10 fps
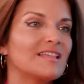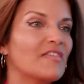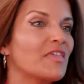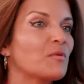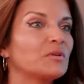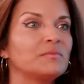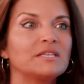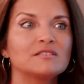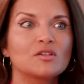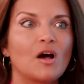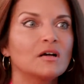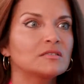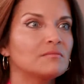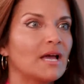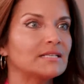that there will be this
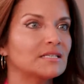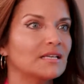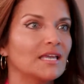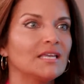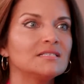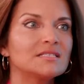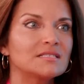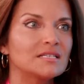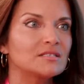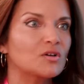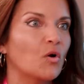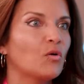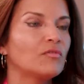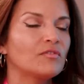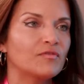automatic, instant
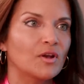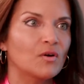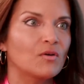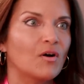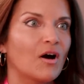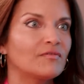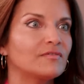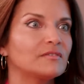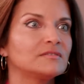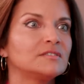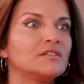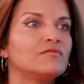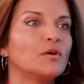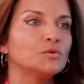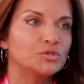overflow of
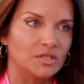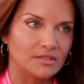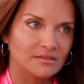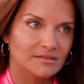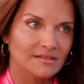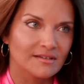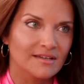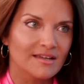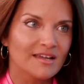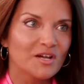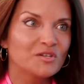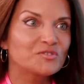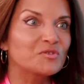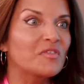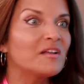devotion.
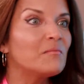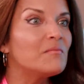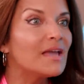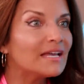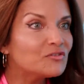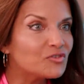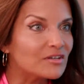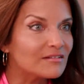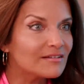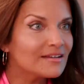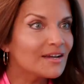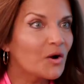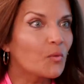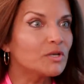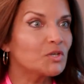So then imagine
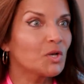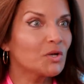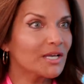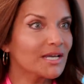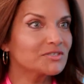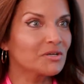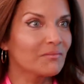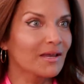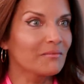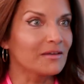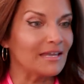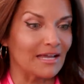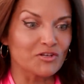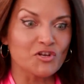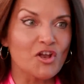when you're looking at your baby
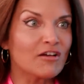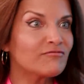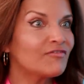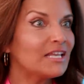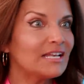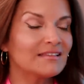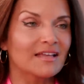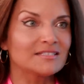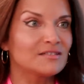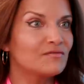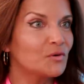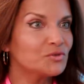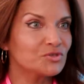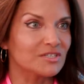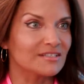and you're not feeling that
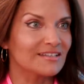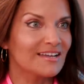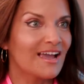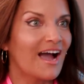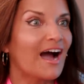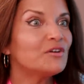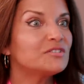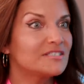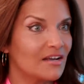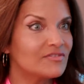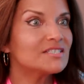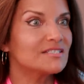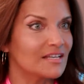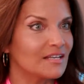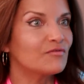devotion. How
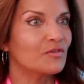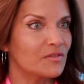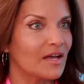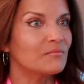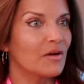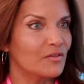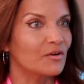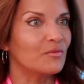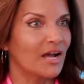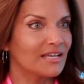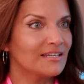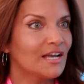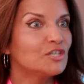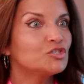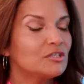devastating for that mother, right?
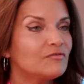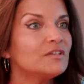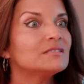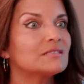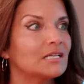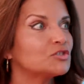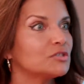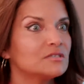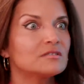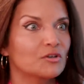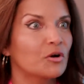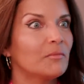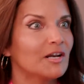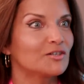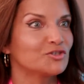She feels like she's a
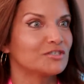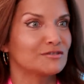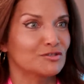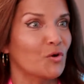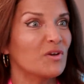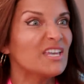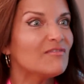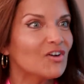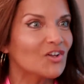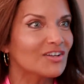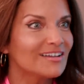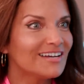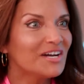criminal. She's so evil,